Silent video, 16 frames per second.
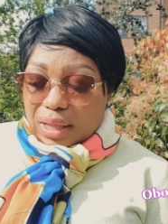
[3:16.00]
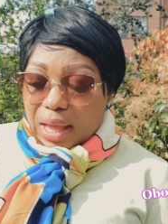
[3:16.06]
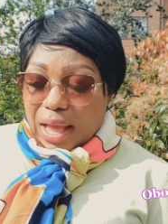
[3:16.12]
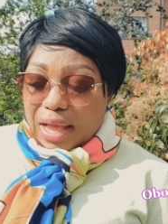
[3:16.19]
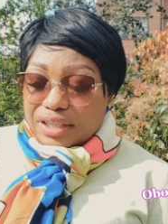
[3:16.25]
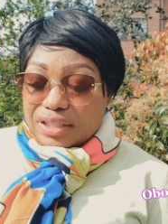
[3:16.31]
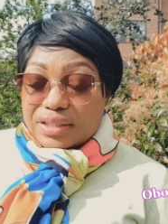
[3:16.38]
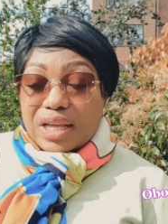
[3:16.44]

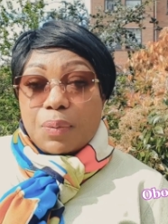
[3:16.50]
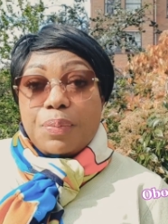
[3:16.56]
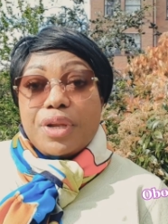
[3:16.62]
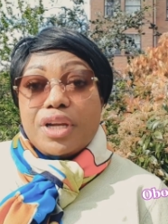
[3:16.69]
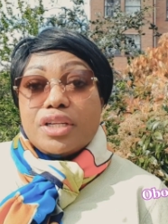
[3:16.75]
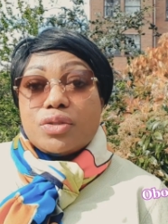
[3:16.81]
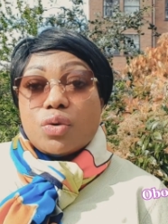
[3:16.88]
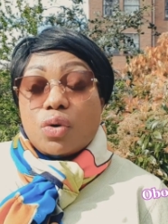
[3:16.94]
And she's
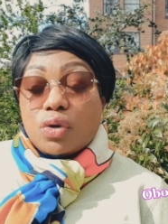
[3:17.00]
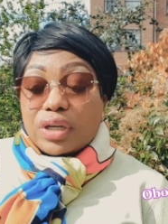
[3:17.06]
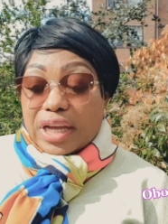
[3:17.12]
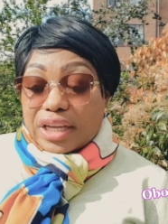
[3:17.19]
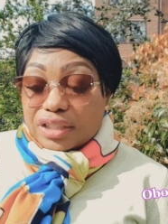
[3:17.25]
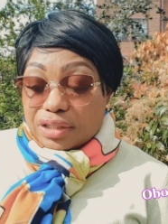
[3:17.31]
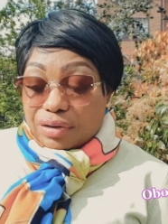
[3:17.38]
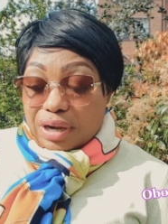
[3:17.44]
appealing to all
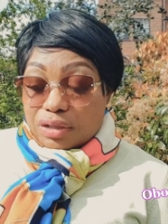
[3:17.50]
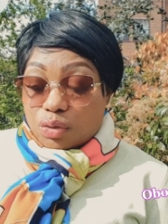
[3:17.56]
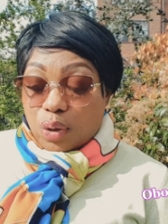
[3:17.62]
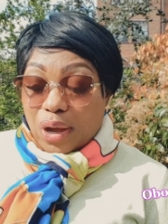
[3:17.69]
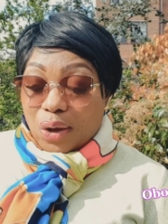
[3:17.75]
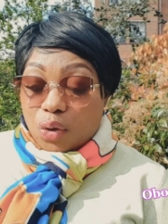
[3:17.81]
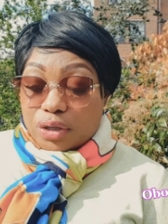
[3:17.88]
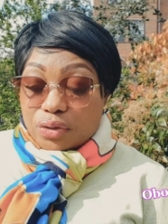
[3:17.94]
Nigerians who
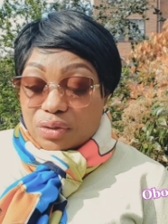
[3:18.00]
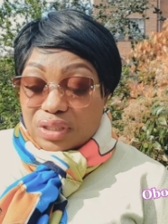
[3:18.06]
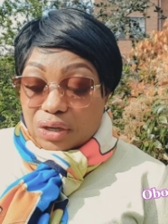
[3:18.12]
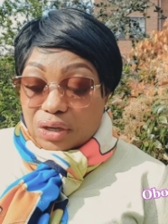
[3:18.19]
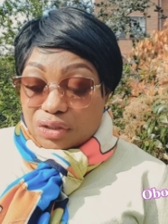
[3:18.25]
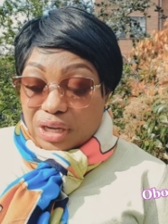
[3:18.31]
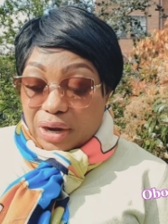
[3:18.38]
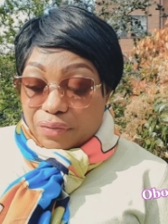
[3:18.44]
are going to
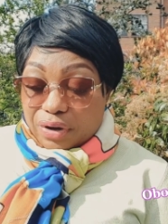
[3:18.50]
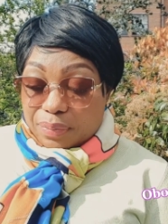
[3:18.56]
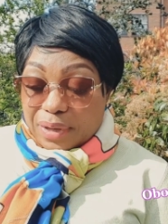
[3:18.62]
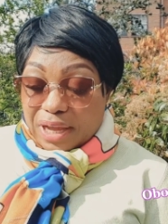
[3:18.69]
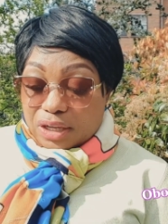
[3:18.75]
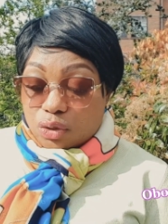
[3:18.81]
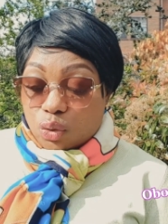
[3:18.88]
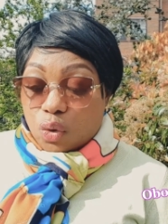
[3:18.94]
Saudi
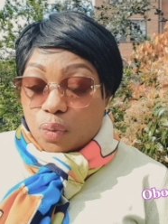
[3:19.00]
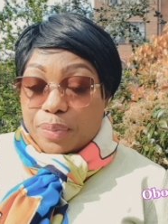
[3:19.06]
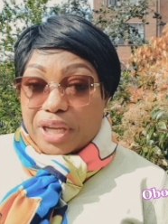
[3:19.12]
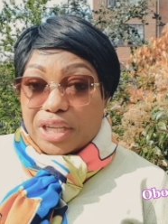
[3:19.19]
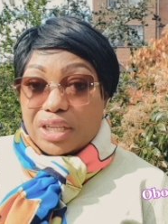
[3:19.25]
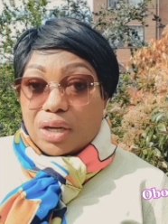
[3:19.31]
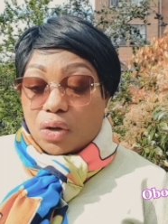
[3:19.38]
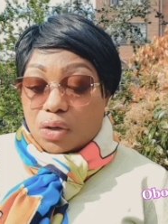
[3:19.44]
Arabia to
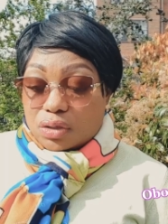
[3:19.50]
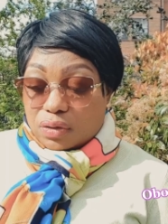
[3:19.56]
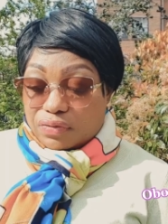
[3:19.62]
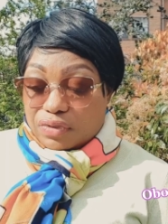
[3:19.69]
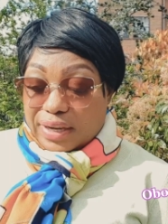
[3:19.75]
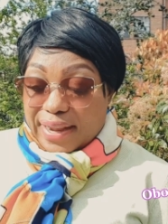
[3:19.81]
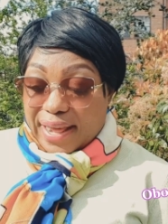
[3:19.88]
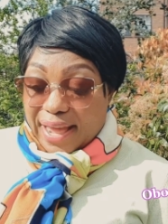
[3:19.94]
obey the laws
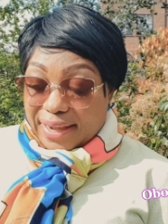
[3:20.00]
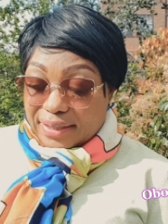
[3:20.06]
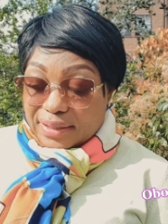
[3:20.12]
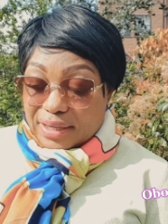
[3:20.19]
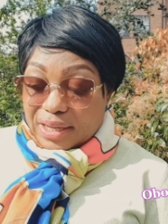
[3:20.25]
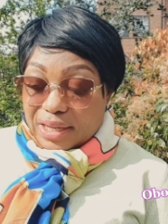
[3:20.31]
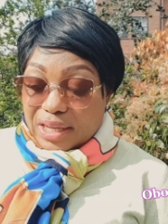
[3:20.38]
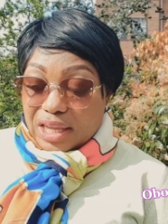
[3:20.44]
of the land
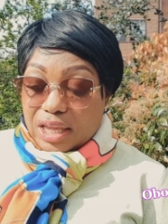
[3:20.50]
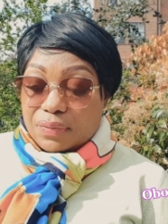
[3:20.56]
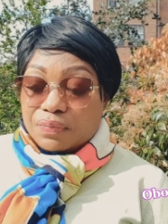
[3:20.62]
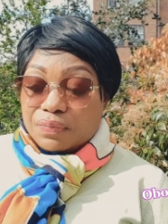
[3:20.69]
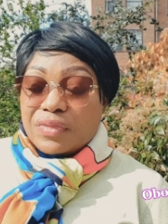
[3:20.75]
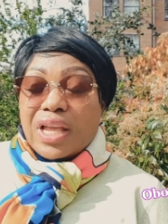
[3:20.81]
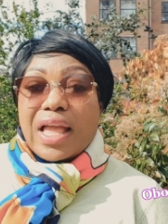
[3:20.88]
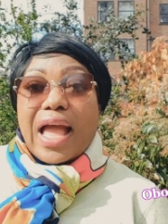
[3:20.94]

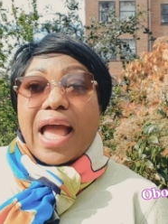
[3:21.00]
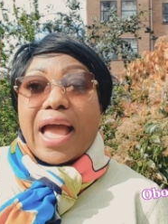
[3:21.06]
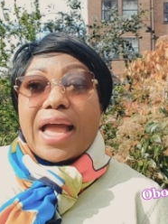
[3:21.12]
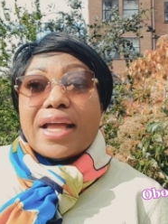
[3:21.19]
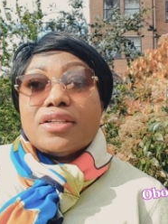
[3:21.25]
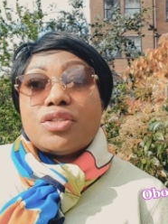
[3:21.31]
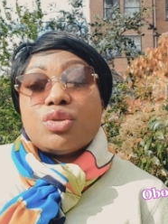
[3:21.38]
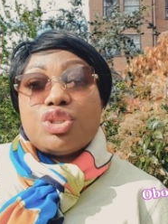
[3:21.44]

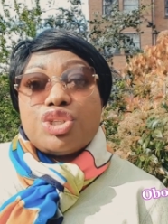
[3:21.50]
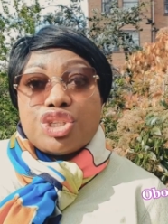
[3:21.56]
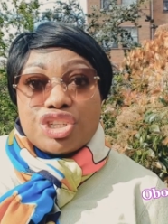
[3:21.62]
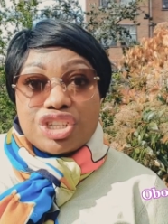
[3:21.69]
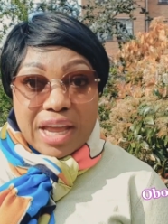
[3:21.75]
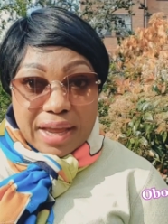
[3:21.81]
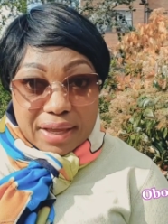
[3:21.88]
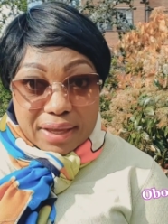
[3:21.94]
and to
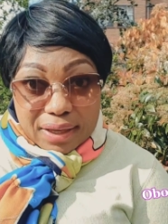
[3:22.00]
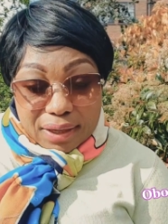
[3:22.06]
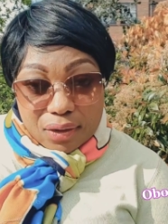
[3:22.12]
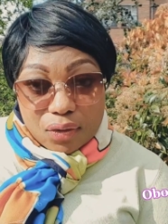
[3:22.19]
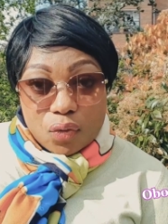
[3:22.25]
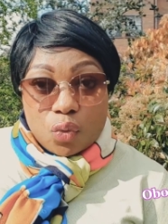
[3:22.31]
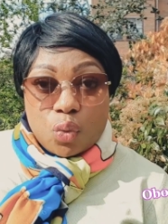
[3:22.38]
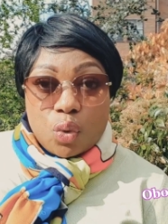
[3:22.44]
check
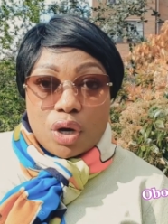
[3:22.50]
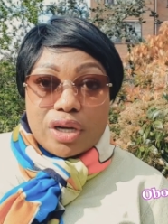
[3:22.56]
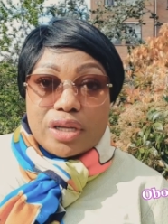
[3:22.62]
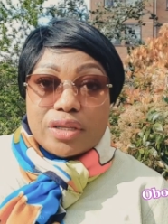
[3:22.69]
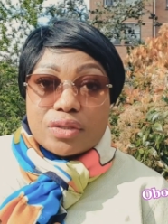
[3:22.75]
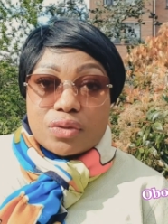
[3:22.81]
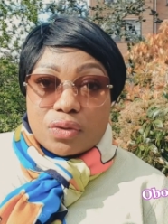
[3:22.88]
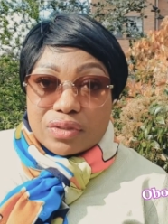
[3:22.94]
what
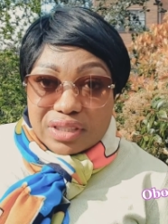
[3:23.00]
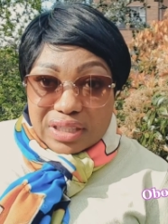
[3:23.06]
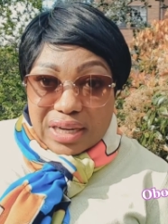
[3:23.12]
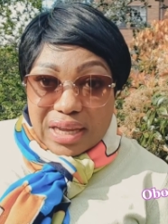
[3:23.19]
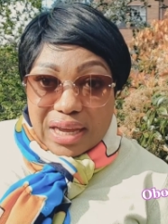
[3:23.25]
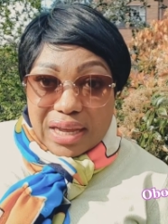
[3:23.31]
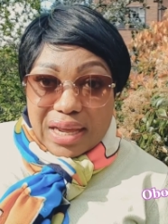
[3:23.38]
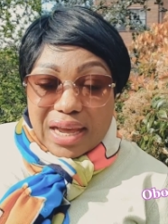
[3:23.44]
is
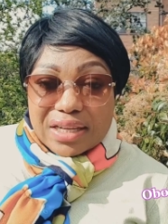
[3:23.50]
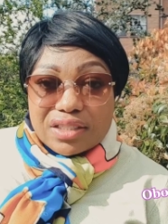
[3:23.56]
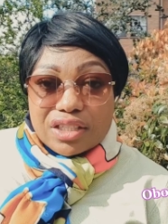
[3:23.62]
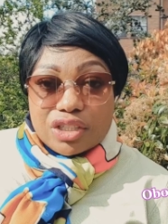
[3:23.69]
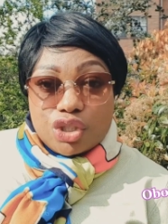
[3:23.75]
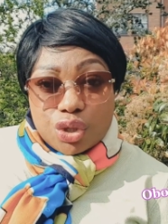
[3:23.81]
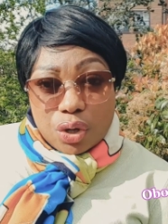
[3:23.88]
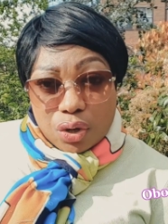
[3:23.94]
considered as
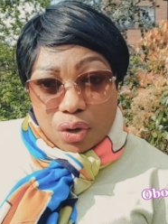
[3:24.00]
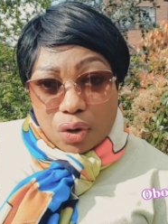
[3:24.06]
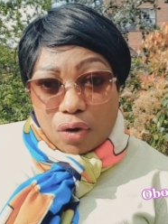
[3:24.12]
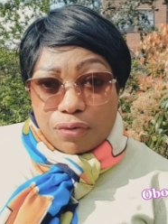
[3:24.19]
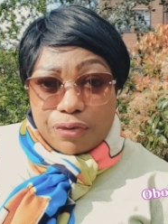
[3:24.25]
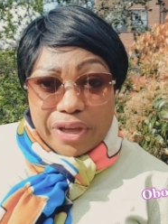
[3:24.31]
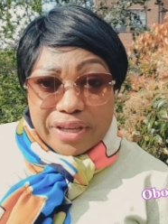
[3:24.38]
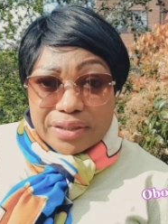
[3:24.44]
a drug
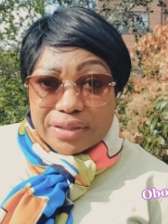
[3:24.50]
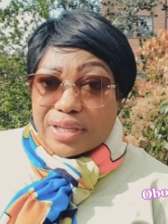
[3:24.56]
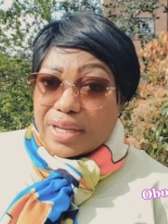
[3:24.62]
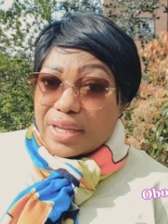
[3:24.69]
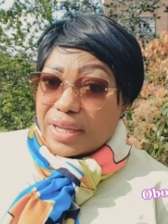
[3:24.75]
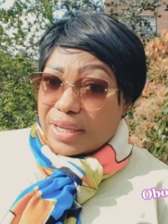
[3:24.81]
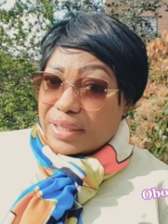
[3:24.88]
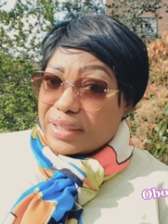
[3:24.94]
offense
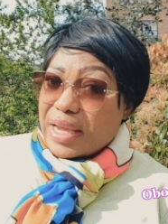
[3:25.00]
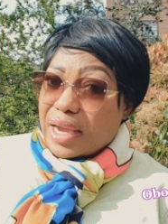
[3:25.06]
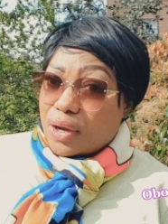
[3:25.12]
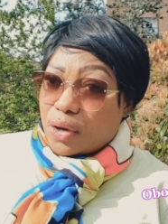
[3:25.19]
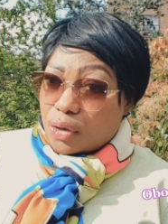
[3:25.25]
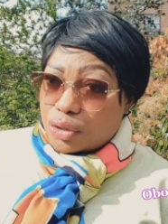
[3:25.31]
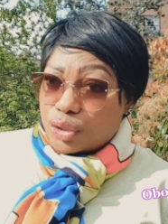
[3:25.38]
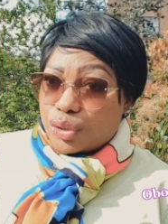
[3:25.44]
in
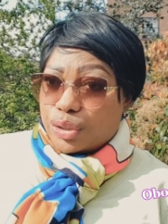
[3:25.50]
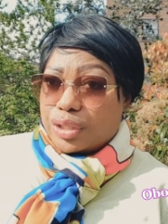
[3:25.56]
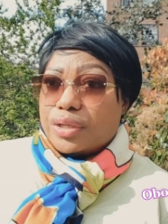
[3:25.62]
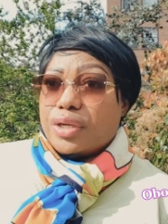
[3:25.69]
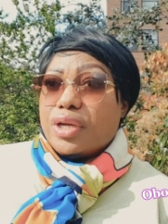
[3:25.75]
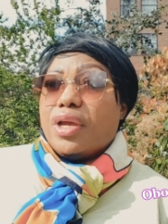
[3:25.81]
that country.